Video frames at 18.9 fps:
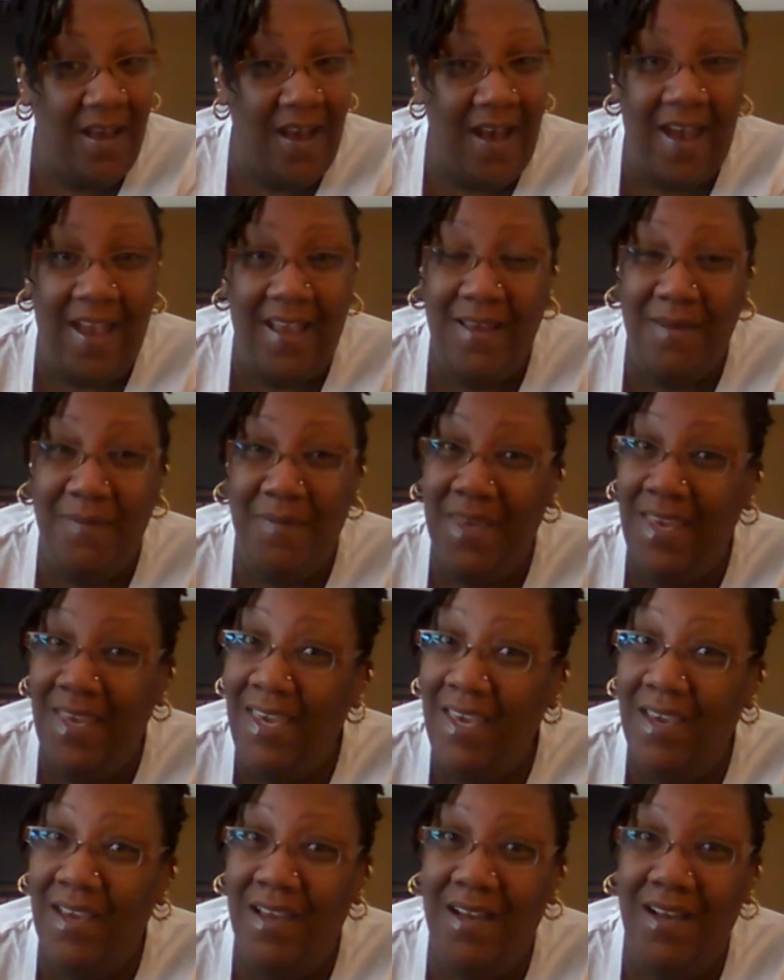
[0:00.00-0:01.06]
I am
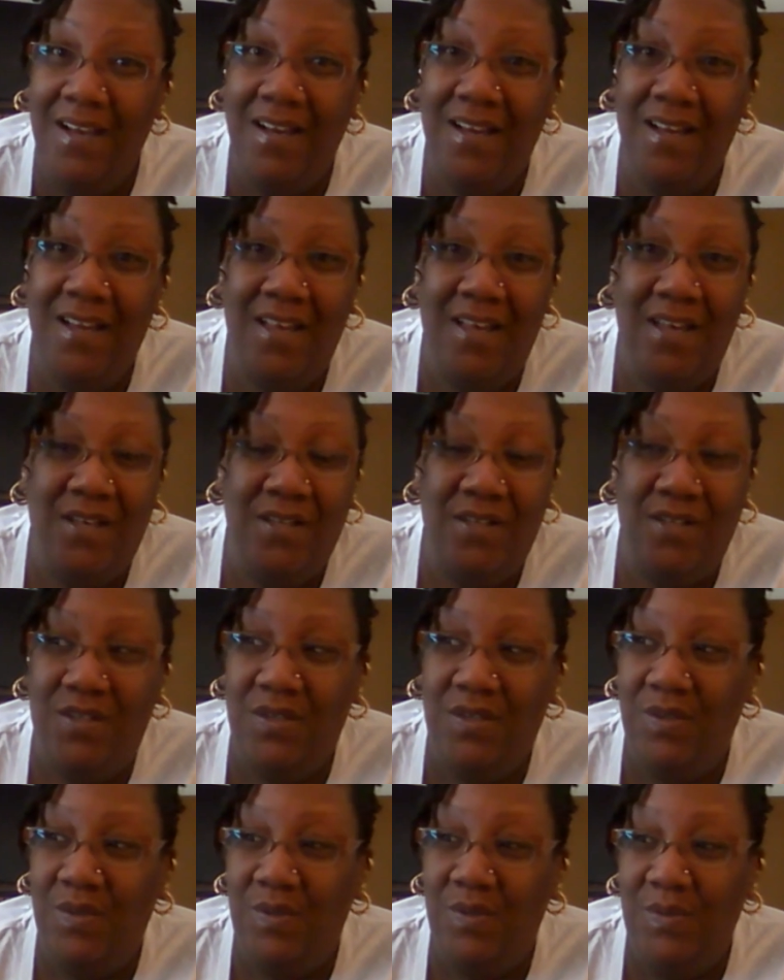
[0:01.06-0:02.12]
here
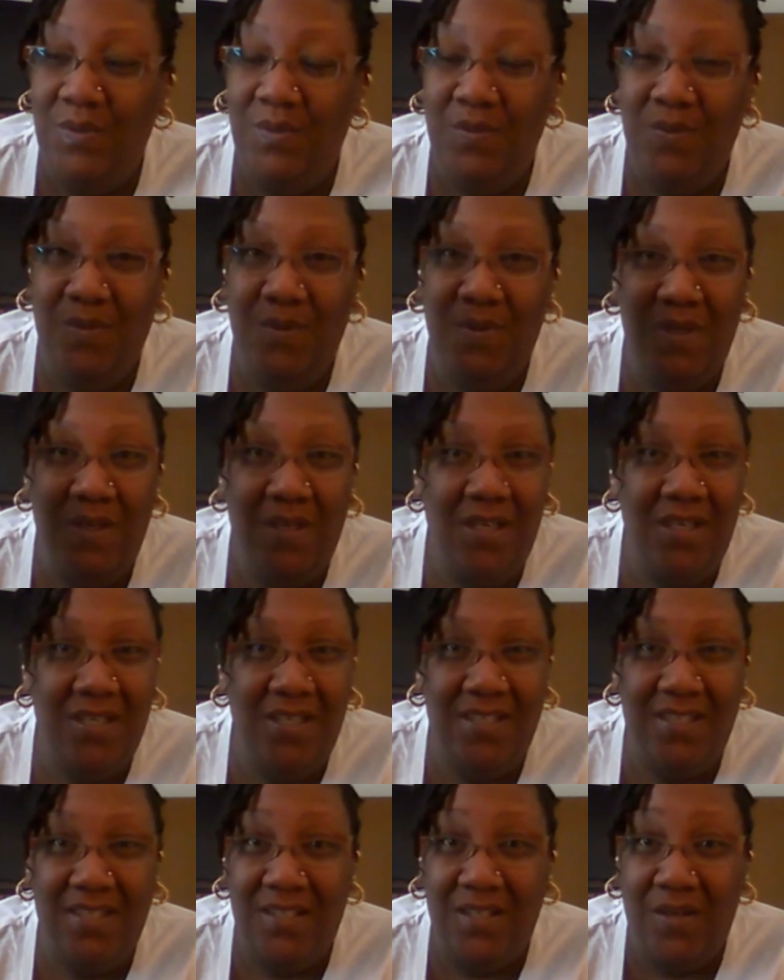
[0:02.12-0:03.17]
to
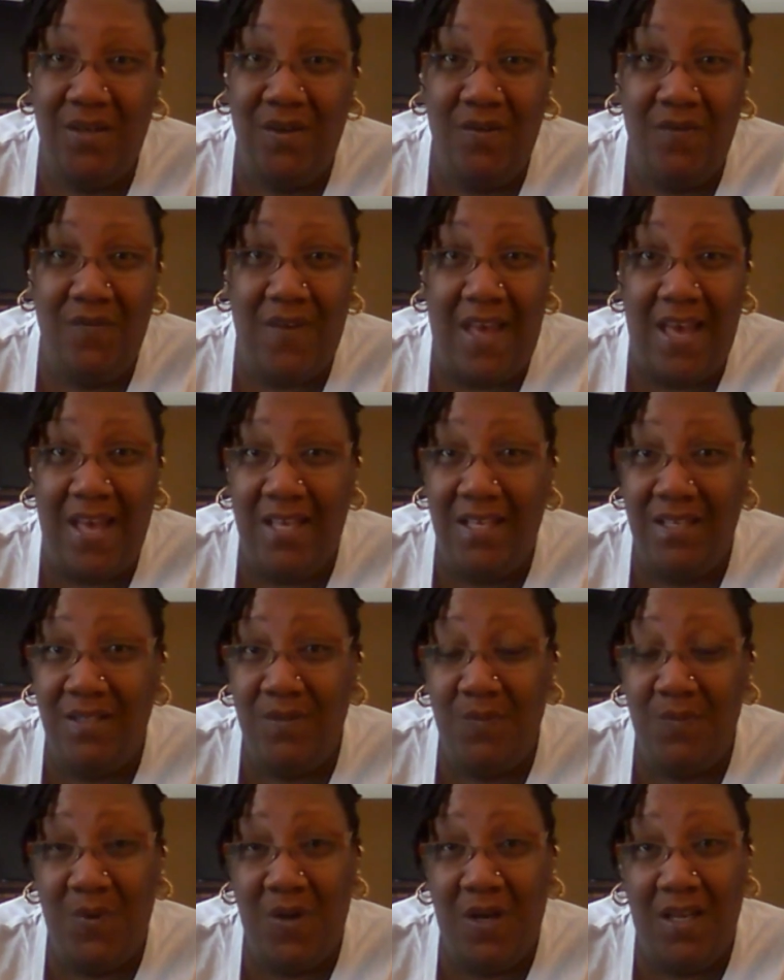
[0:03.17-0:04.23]
serve
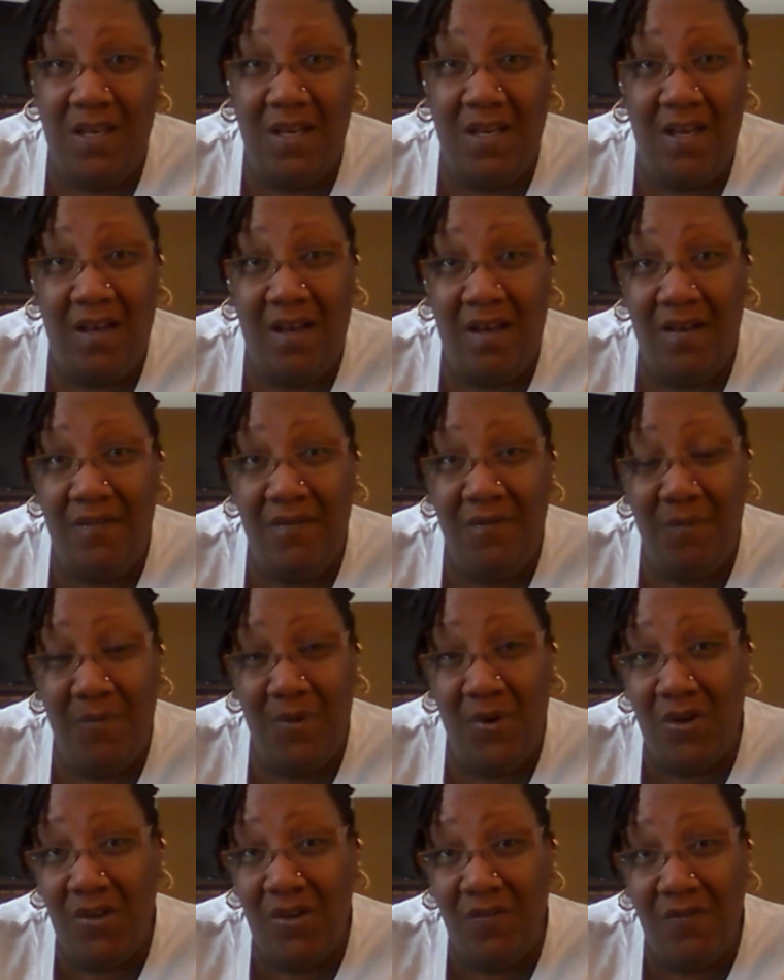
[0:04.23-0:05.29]
as one of
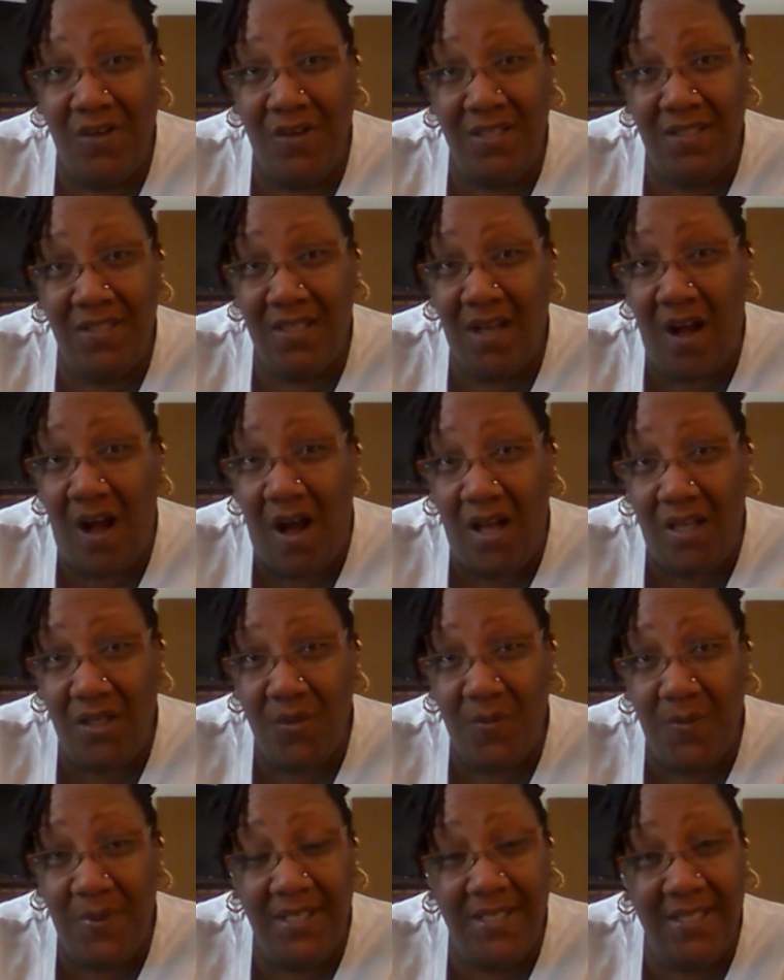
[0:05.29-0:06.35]
Mercury's
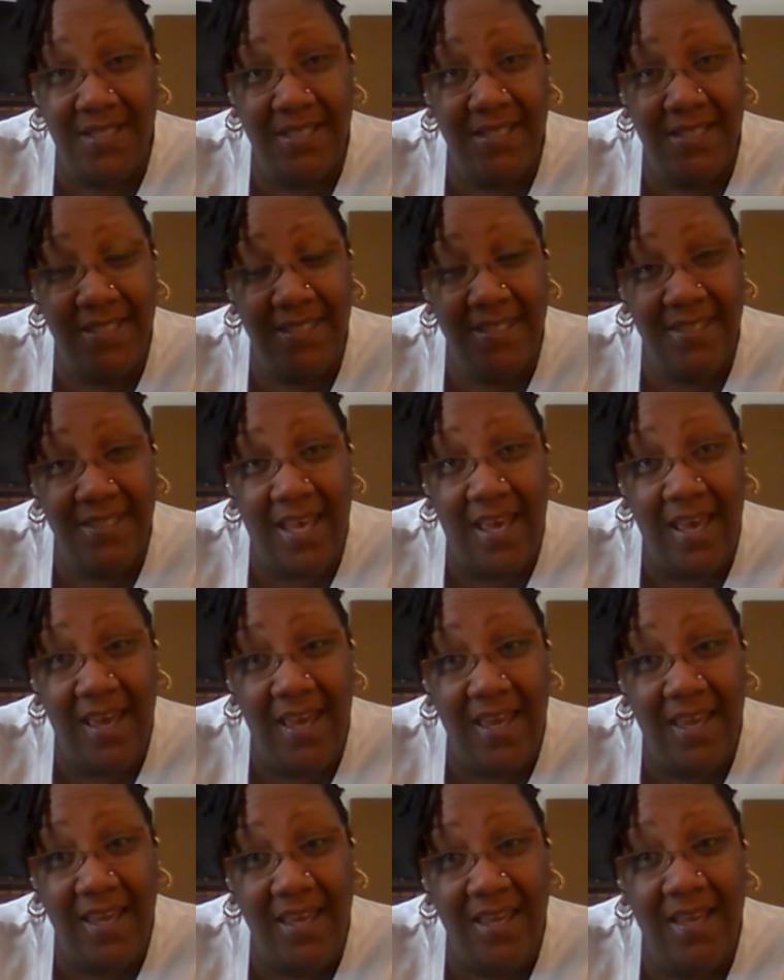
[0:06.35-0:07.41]
conduits to
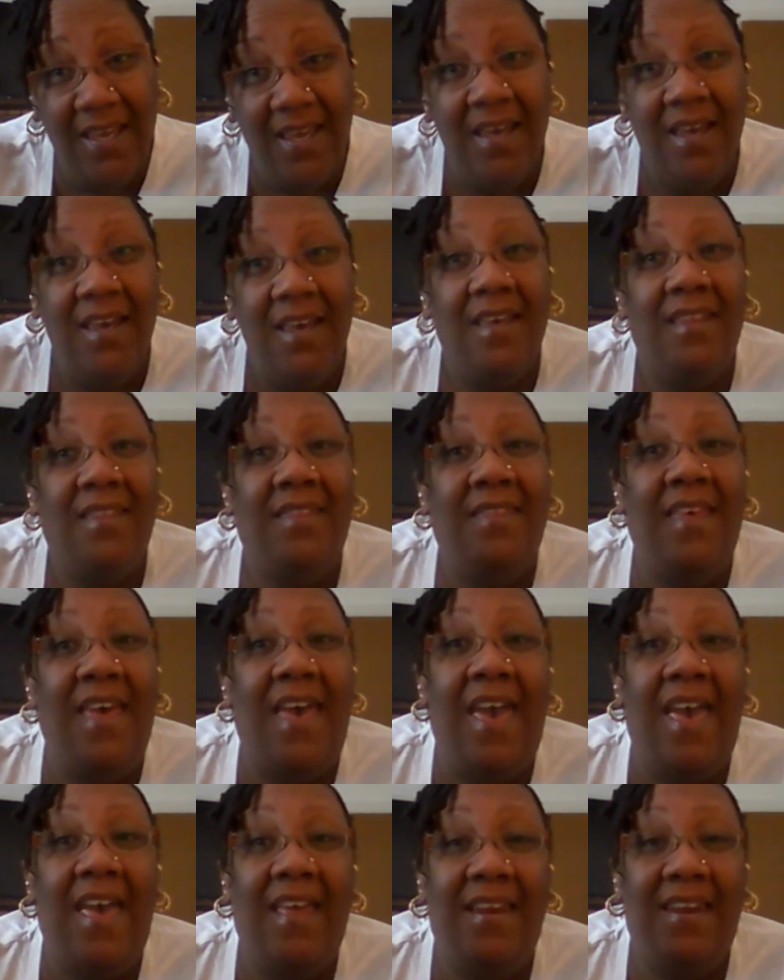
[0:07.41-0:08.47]
say
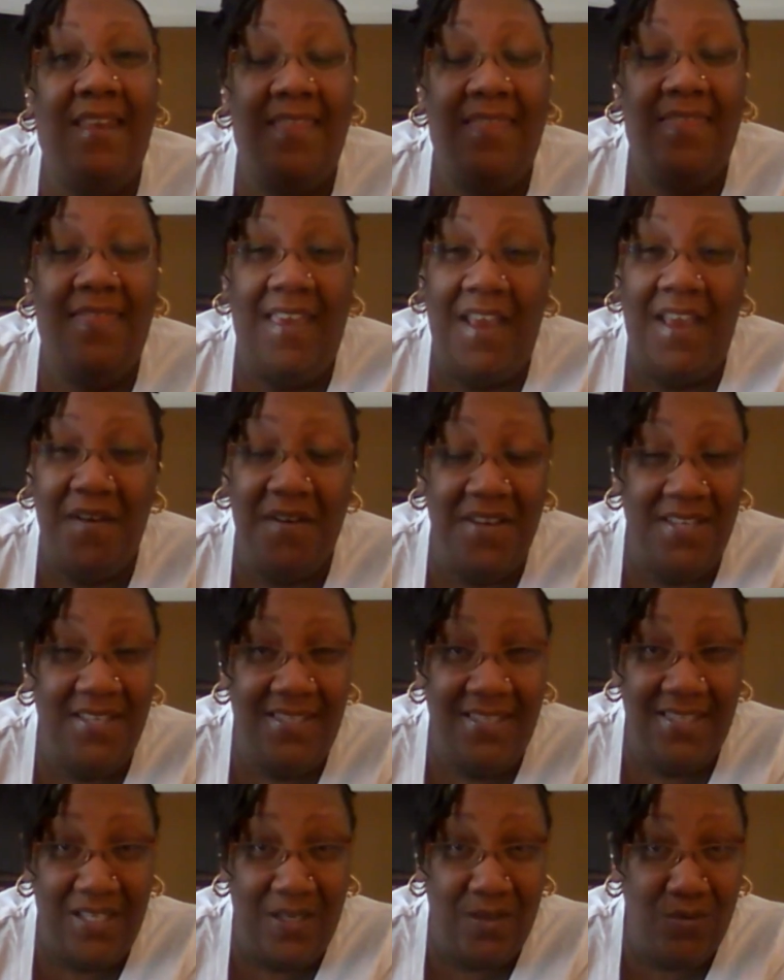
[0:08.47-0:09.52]
that there
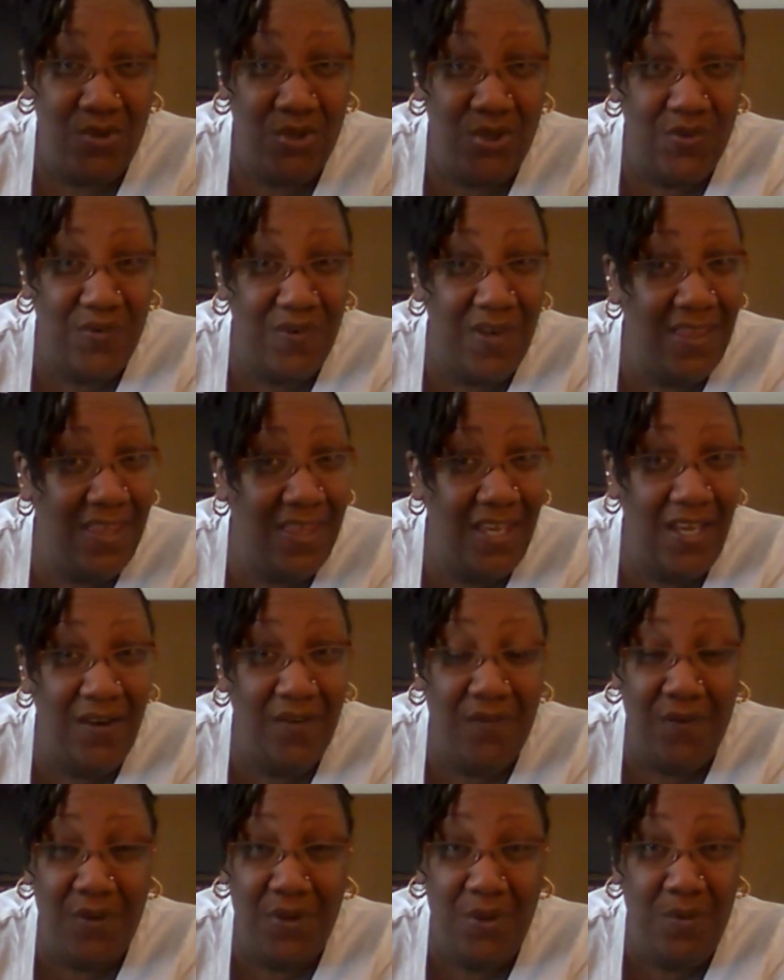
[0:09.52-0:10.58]
is still strength
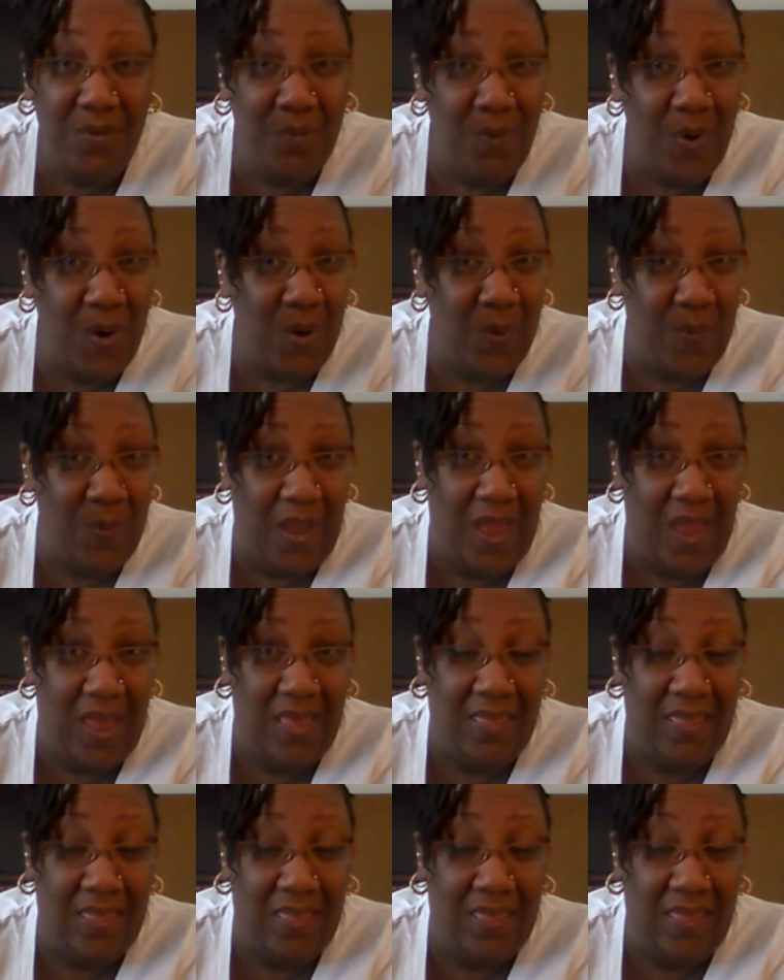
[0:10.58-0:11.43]
here for you to work with.